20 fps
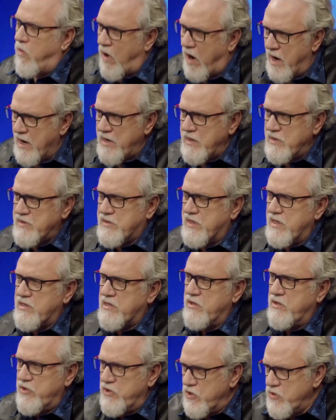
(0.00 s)
Why is
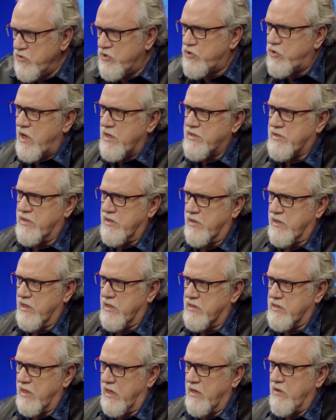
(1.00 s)
it you trusted
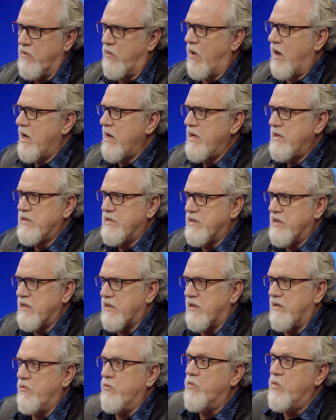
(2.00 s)
it, and why is
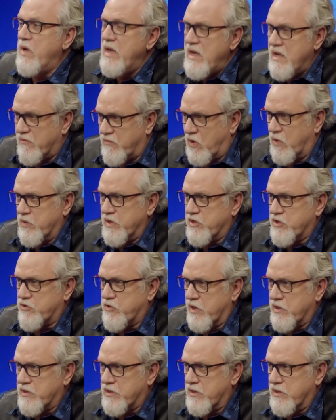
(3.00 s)
it we have always
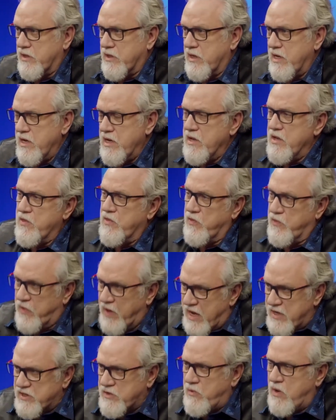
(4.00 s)
trusted it?
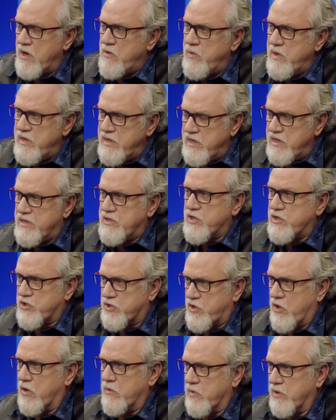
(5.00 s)
That's why we need to
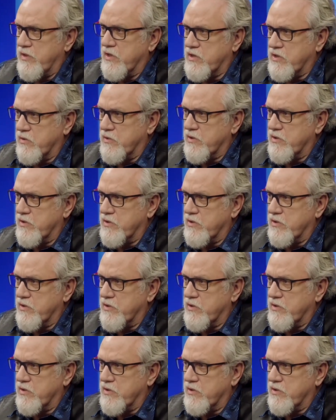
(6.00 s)
start with the